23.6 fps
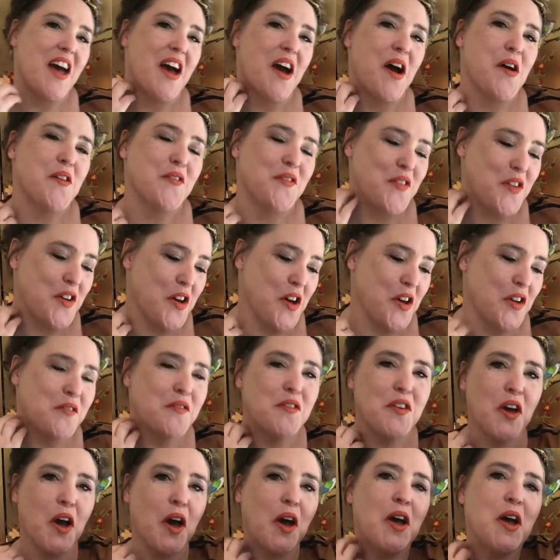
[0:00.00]
I've
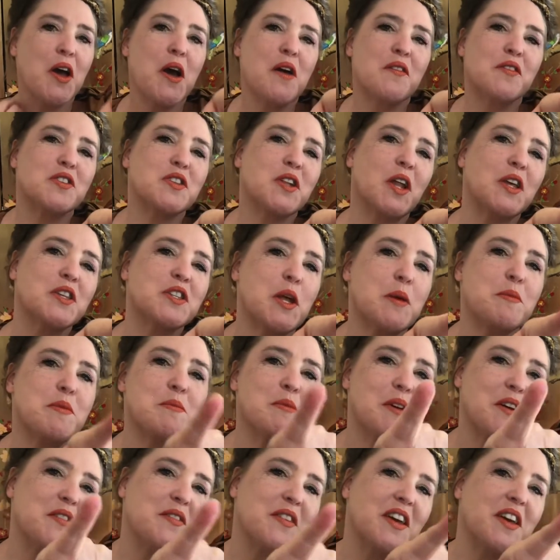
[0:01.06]
sliced open
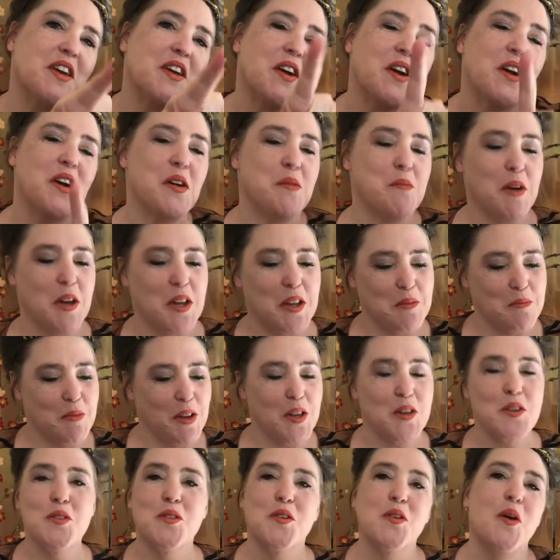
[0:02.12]
my finger, my
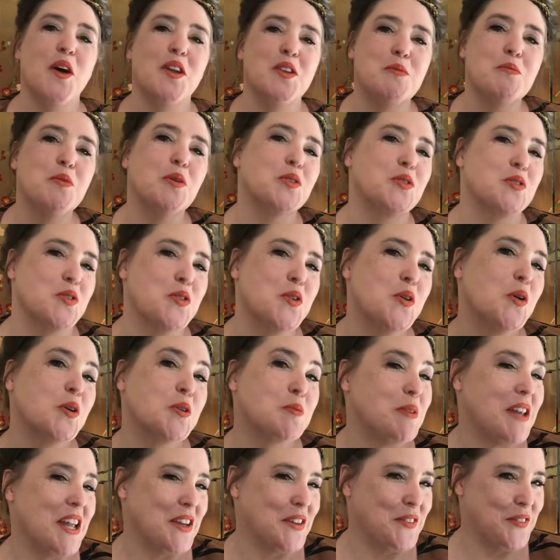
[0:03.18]
quite important chord
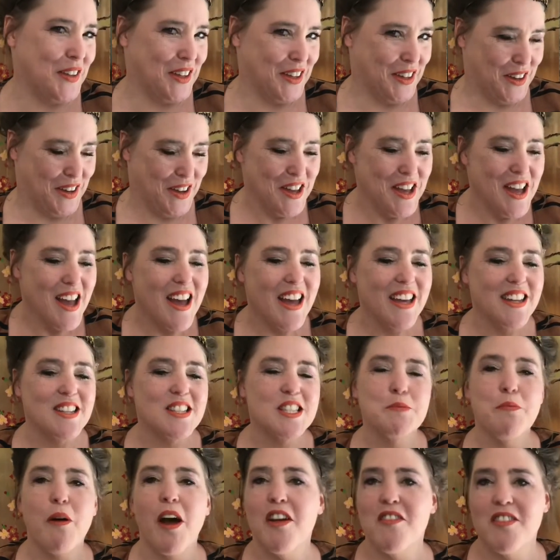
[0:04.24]
playing finger, in a
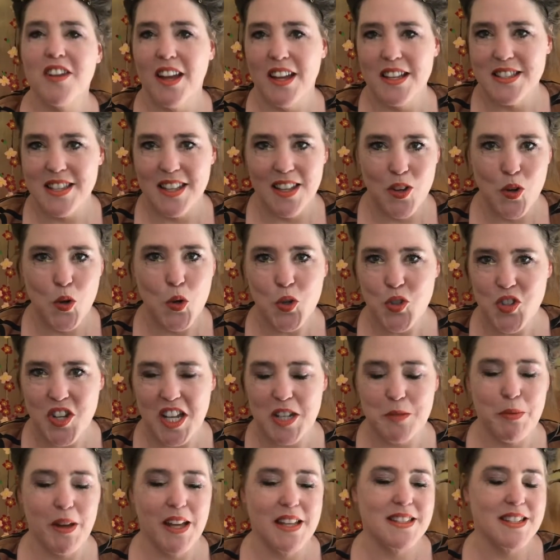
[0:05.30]
spiralising
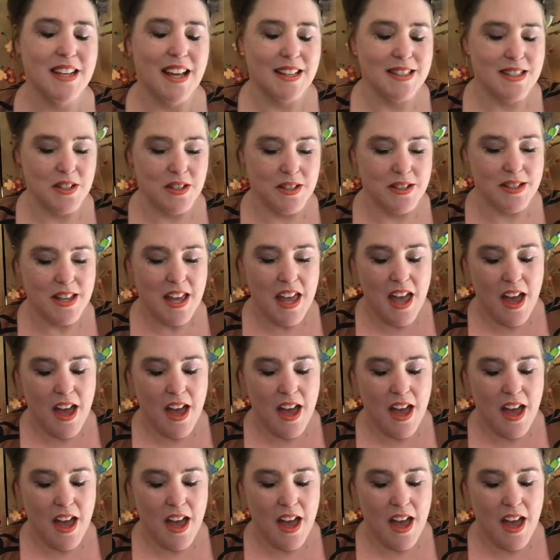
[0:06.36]
courgette-based accident,